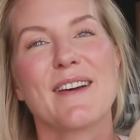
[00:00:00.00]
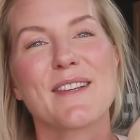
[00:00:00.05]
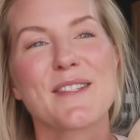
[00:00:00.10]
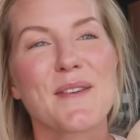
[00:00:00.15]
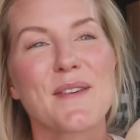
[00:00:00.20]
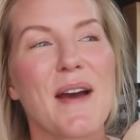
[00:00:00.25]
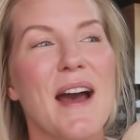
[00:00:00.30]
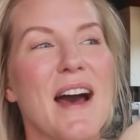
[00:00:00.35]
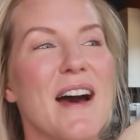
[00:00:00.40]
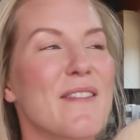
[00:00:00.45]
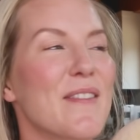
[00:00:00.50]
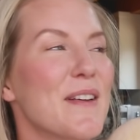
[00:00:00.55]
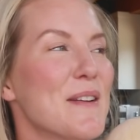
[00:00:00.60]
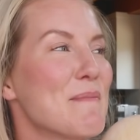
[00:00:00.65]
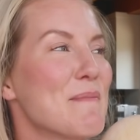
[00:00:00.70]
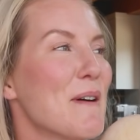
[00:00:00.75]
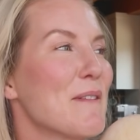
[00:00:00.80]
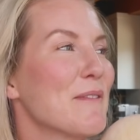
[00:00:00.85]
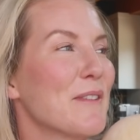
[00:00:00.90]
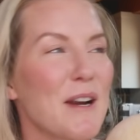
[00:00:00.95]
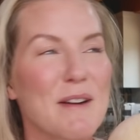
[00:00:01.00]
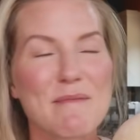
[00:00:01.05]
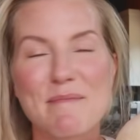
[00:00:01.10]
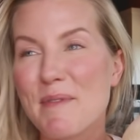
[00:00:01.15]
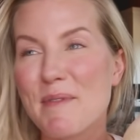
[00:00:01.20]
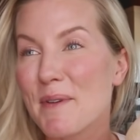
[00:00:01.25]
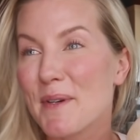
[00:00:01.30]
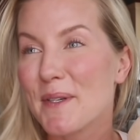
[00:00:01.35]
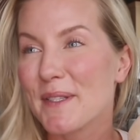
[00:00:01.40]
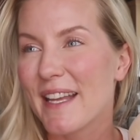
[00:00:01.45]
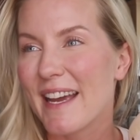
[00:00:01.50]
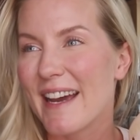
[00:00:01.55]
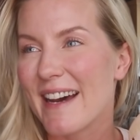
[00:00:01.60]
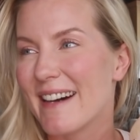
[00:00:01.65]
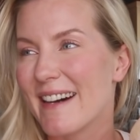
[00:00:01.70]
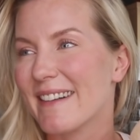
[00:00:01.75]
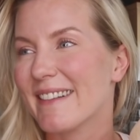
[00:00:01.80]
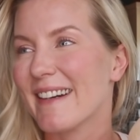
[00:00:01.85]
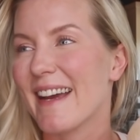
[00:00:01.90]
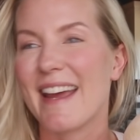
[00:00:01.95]
I also have an above ground pool
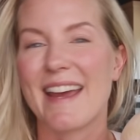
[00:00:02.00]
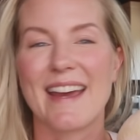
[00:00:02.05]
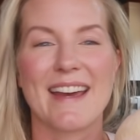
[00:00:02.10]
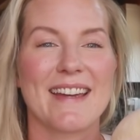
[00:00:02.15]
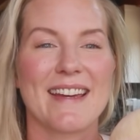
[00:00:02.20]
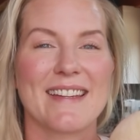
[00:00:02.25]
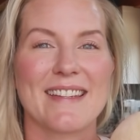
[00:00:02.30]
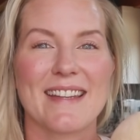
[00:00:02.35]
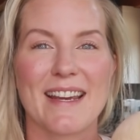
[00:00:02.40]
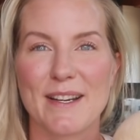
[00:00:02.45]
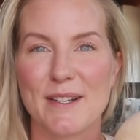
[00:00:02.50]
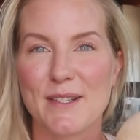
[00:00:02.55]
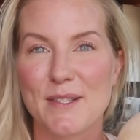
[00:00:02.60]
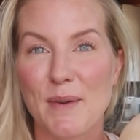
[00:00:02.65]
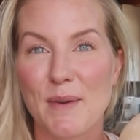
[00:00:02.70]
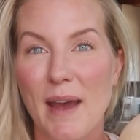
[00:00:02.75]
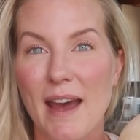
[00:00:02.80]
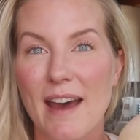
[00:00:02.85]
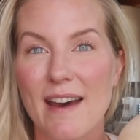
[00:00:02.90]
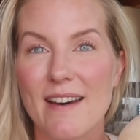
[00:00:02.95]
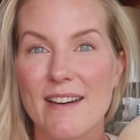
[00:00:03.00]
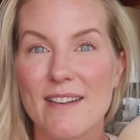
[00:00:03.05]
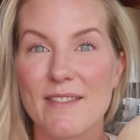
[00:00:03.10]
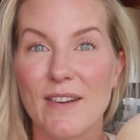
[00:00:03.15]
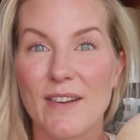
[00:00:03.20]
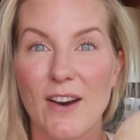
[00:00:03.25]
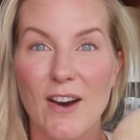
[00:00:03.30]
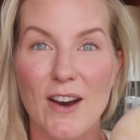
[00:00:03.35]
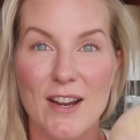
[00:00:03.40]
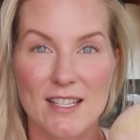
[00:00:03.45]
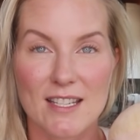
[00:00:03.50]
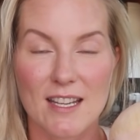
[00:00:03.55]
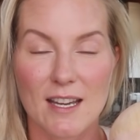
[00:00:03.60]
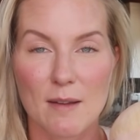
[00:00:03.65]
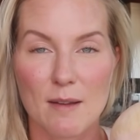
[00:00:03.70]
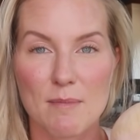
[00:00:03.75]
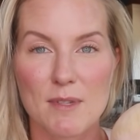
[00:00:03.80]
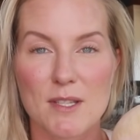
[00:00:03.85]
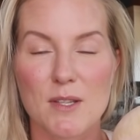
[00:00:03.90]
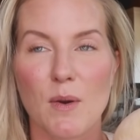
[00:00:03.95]
now and I also have a hot
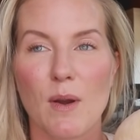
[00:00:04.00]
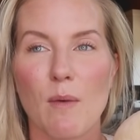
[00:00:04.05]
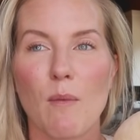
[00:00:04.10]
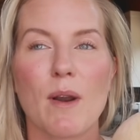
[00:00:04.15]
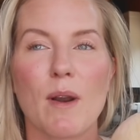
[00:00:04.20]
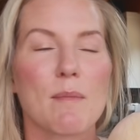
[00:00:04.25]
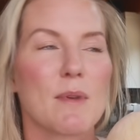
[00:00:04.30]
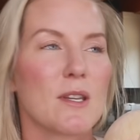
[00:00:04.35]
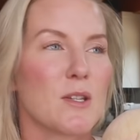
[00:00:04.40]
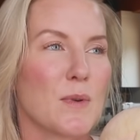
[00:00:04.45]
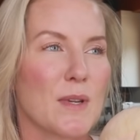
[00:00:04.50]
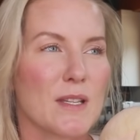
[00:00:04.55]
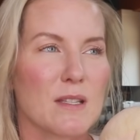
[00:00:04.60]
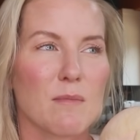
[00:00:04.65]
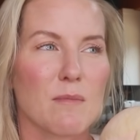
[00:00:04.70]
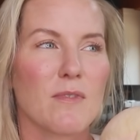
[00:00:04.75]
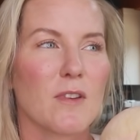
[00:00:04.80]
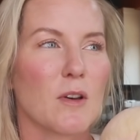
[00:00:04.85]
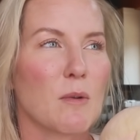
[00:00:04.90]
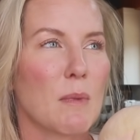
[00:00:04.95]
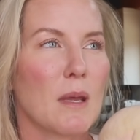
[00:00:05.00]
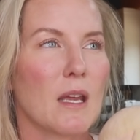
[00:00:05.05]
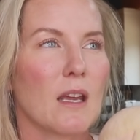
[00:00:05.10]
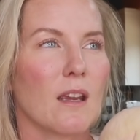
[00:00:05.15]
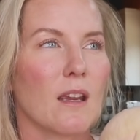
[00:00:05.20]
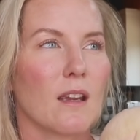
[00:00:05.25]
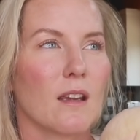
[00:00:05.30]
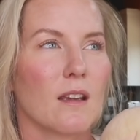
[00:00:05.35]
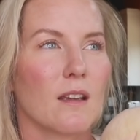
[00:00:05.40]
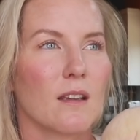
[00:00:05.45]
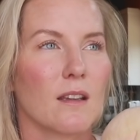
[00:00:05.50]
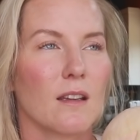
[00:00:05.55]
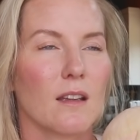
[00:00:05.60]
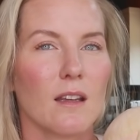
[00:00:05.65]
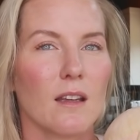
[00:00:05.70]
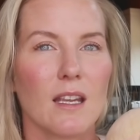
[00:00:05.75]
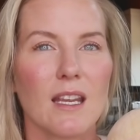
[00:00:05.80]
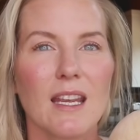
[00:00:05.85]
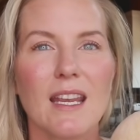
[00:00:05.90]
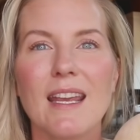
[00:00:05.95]
tub so I wanna be doing some filming
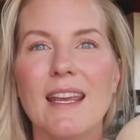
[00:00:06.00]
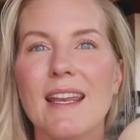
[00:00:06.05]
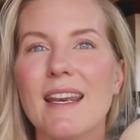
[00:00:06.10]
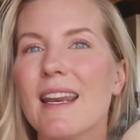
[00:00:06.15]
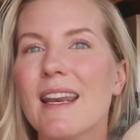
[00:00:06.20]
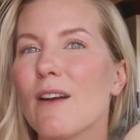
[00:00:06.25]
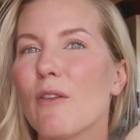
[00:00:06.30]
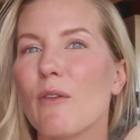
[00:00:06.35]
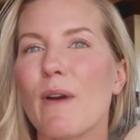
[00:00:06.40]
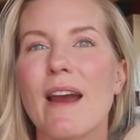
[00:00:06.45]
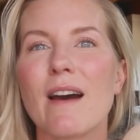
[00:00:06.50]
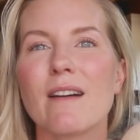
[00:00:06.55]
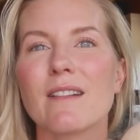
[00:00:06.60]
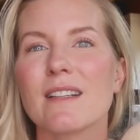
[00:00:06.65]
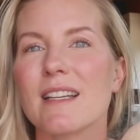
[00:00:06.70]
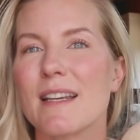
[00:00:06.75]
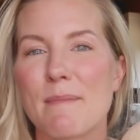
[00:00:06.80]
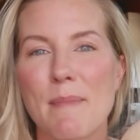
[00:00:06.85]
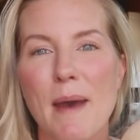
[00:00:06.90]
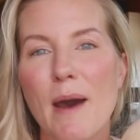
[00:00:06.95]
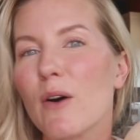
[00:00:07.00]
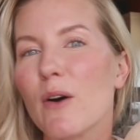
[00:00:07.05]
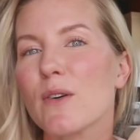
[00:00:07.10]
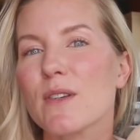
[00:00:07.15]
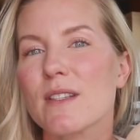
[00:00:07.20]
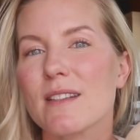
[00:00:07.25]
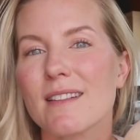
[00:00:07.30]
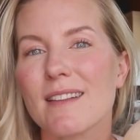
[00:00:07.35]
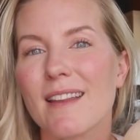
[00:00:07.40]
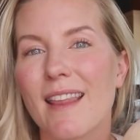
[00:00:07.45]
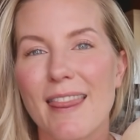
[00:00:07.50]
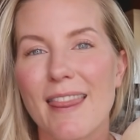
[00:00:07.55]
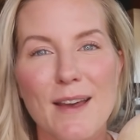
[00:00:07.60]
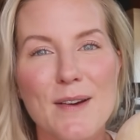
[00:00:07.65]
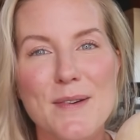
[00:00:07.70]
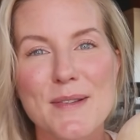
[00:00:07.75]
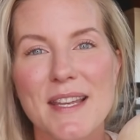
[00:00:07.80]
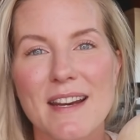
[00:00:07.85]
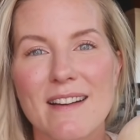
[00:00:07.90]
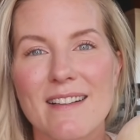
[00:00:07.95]
in and around and about
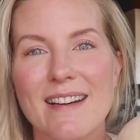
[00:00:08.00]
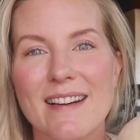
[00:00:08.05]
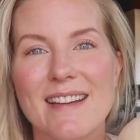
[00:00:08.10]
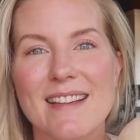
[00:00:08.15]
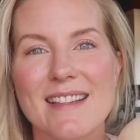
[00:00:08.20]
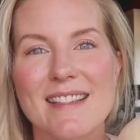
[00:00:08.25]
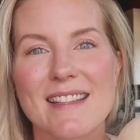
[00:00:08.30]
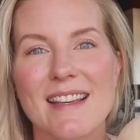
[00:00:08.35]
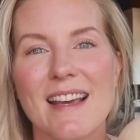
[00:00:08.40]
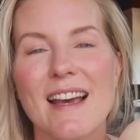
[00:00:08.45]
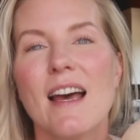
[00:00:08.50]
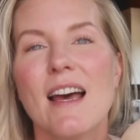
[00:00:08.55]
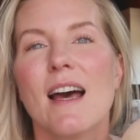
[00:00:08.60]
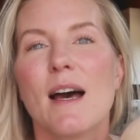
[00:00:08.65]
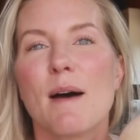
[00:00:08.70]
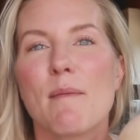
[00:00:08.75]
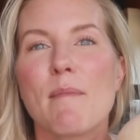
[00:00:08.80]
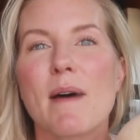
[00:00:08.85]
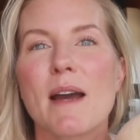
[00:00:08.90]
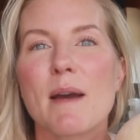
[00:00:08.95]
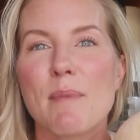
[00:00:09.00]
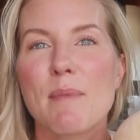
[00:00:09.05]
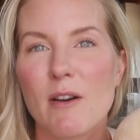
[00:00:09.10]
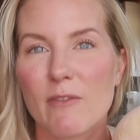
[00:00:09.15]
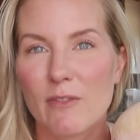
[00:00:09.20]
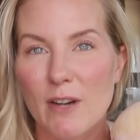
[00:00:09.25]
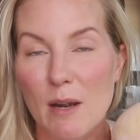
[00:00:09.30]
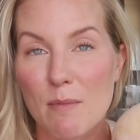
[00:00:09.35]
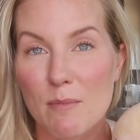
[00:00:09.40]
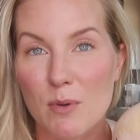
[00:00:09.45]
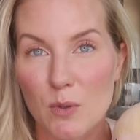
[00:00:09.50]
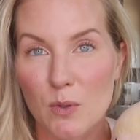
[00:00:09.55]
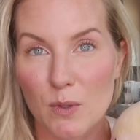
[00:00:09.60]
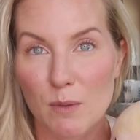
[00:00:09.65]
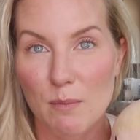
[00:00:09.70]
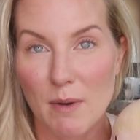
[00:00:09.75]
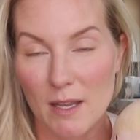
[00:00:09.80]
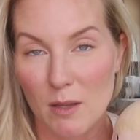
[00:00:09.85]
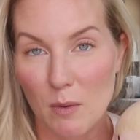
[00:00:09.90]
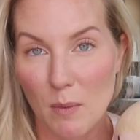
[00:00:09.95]
those areas. My above ground
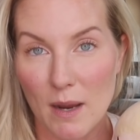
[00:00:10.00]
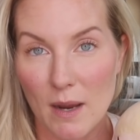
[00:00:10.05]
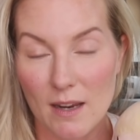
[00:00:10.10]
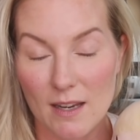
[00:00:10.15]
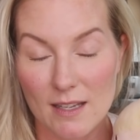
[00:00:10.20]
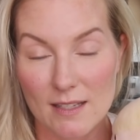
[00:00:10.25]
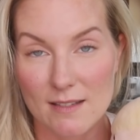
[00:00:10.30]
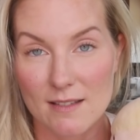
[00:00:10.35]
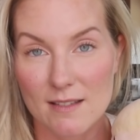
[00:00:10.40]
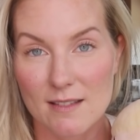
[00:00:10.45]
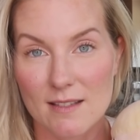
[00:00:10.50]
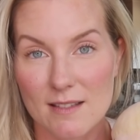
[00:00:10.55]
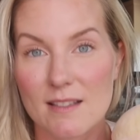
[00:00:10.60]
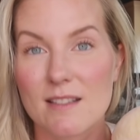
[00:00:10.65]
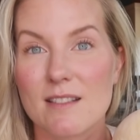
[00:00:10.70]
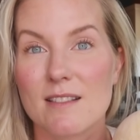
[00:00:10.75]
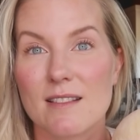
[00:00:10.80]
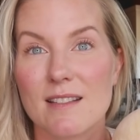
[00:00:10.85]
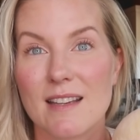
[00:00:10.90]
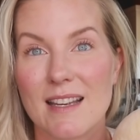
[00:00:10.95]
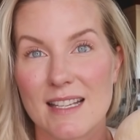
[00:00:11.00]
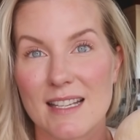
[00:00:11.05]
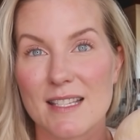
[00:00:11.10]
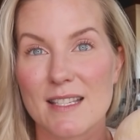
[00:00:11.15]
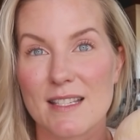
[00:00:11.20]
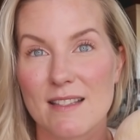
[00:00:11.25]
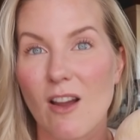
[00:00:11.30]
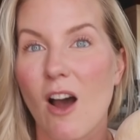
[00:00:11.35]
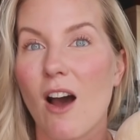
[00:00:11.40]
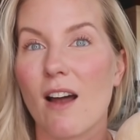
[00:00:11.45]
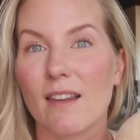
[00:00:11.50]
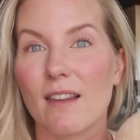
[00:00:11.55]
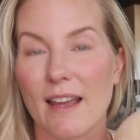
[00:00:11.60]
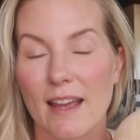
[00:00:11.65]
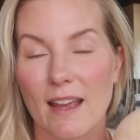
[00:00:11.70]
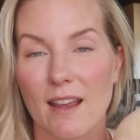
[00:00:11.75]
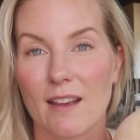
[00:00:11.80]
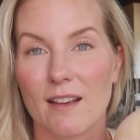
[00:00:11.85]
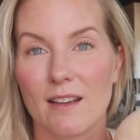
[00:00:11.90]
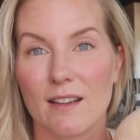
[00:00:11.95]
pool, by the way, is it's not
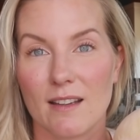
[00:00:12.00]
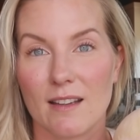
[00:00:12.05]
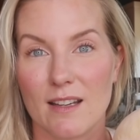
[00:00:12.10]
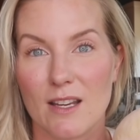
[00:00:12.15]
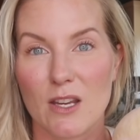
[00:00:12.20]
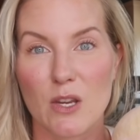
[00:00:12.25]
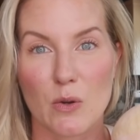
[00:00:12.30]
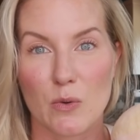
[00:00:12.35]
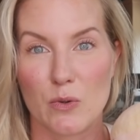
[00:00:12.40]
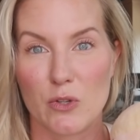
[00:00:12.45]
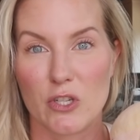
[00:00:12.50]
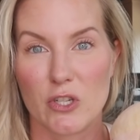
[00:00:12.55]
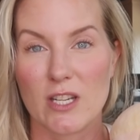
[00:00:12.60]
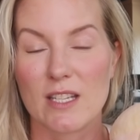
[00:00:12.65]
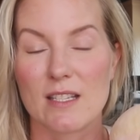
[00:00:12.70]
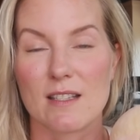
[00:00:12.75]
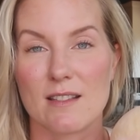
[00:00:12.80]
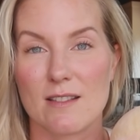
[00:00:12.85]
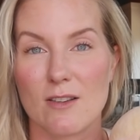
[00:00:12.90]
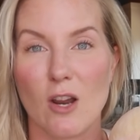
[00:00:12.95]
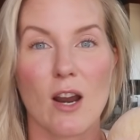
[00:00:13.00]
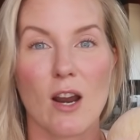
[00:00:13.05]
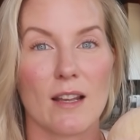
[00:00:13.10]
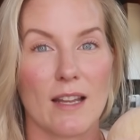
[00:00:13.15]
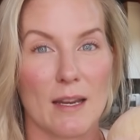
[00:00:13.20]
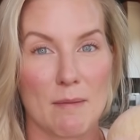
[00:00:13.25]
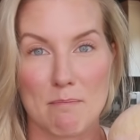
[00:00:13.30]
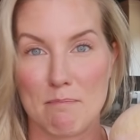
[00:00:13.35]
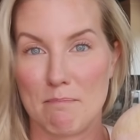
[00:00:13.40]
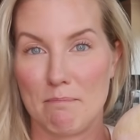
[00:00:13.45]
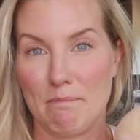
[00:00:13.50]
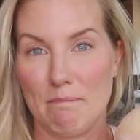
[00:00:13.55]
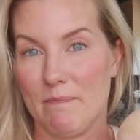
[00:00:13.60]
like huge. It's not like